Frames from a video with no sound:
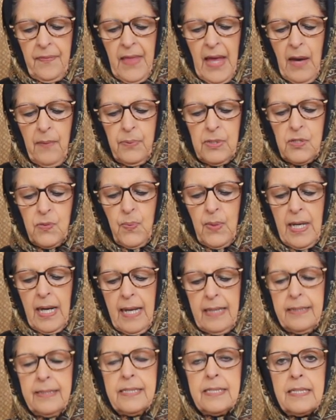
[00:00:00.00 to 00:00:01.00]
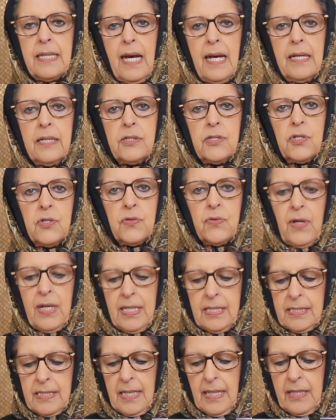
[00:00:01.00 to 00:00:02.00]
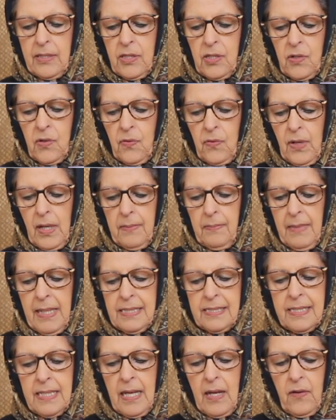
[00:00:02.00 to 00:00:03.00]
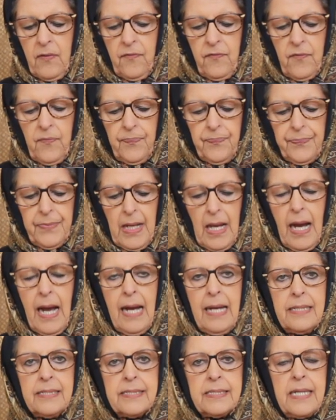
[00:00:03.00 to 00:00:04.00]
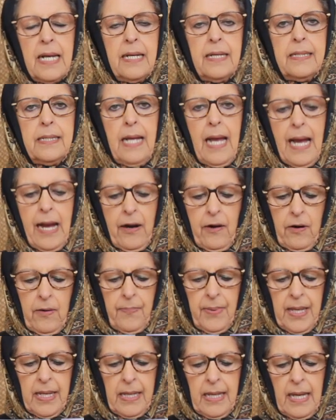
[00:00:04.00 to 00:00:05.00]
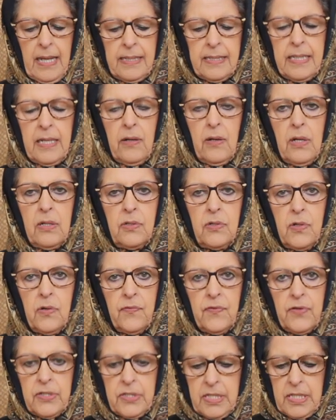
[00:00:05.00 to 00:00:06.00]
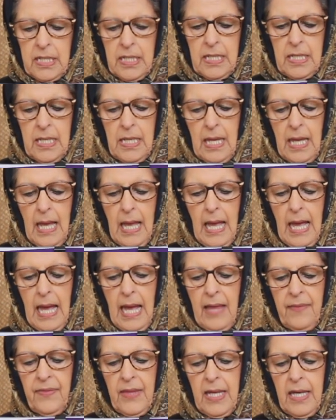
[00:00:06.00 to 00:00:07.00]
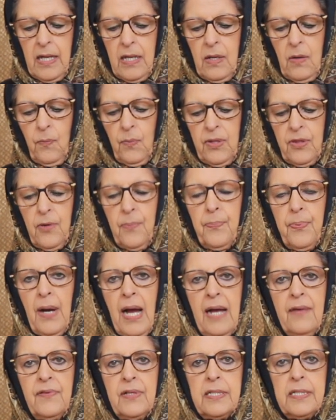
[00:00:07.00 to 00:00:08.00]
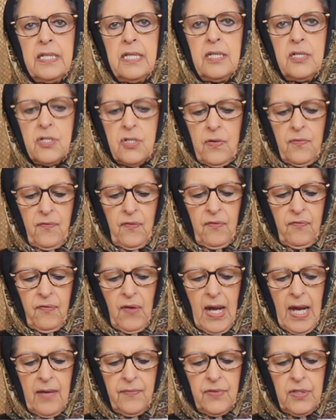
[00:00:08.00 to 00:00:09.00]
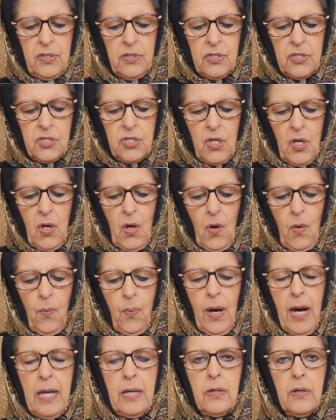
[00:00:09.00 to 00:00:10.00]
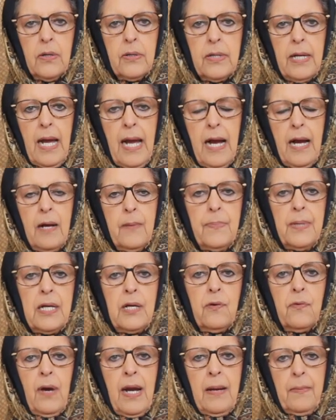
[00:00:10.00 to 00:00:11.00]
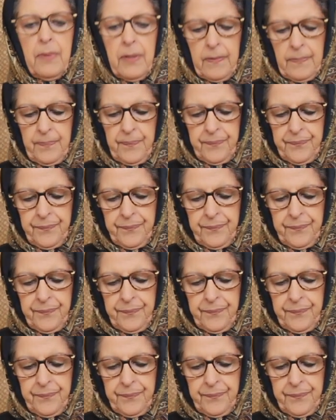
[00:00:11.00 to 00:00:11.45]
That was when I decided to translate the Quran myself. I had studied Arabic at Tehran University, and then with a private teacher for 5 years, where I learned Arabic grammar,